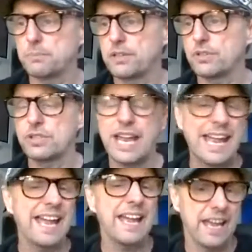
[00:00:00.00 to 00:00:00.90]
because
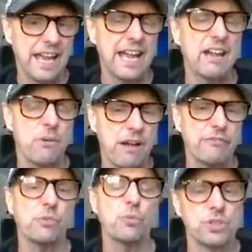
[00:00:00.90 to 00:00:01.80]
how
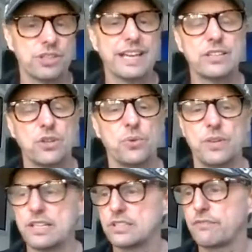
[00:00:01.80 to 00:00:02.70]
other would they do
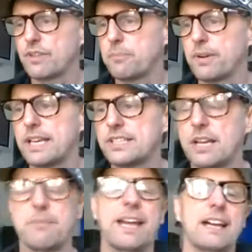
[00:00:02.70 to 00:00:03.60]
this? If the police
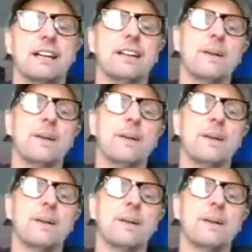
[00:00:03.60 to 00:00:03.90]
come out